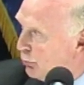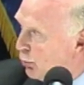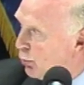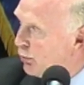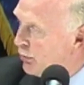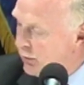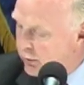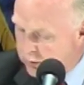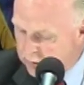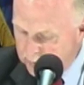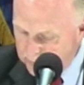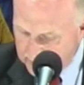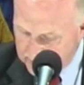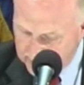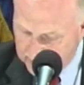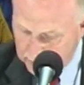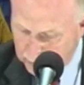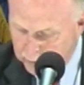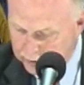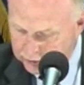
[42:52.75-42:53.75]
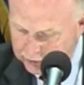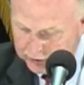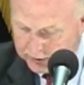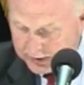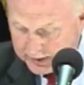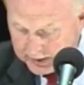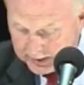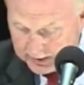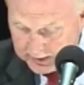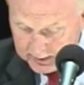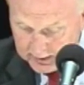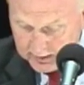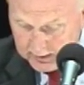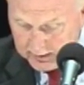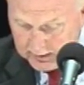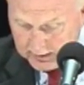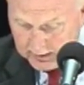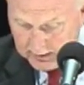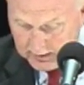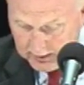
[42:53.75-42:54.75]
more than once a day.
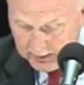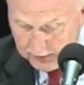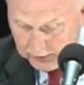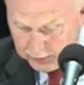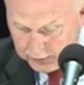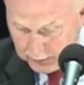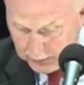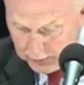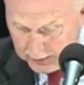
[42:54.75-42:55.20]
So